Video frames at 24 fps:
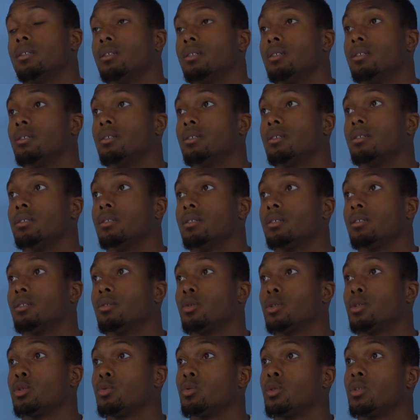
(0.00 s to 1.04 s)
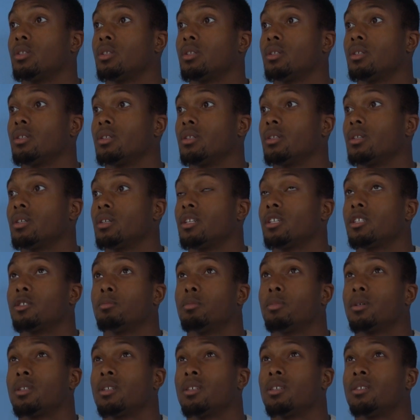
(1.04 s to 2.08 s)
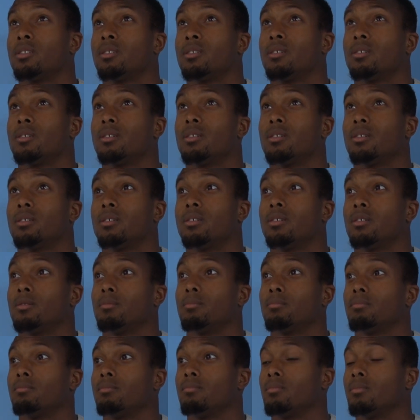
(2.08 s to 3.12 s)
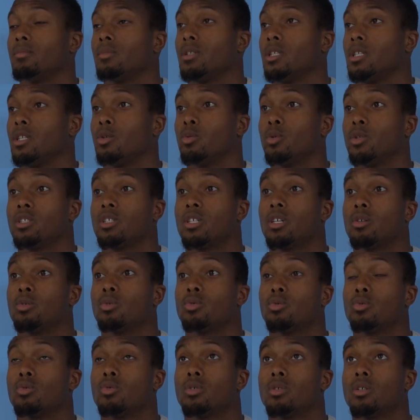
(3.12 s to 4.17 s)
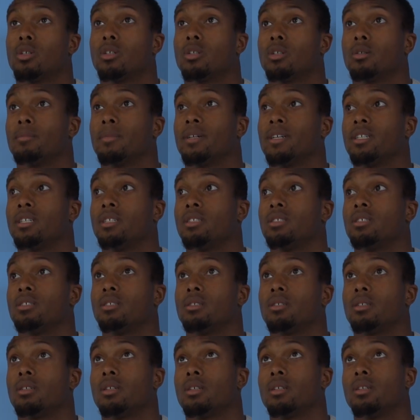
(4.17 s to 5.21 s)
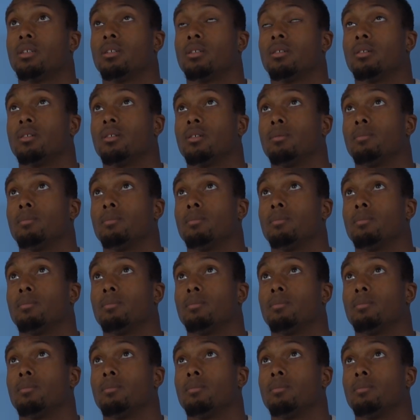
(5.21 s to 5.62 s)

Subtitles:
It was with Chris Butland. He reached out to my agent, and